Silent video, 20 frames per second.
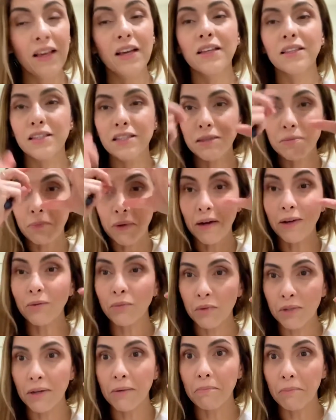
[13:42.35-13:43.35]
This part
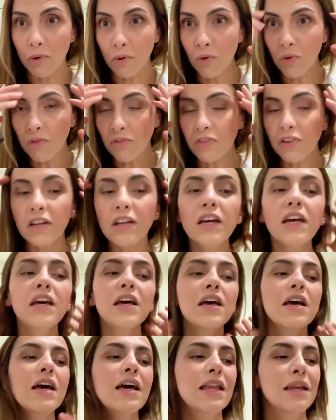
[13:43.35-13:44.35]
wouldn't move.
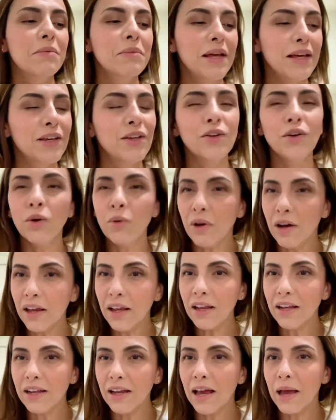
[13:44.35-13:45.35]
And I'm like, you know what?
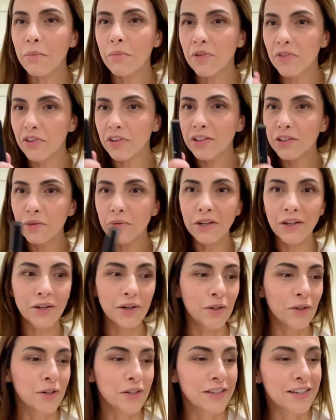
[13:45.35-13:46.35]
I prefer the
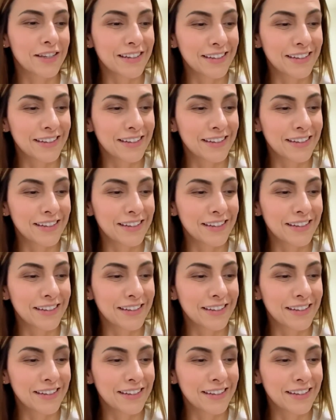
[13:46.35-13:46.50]
wrinkles.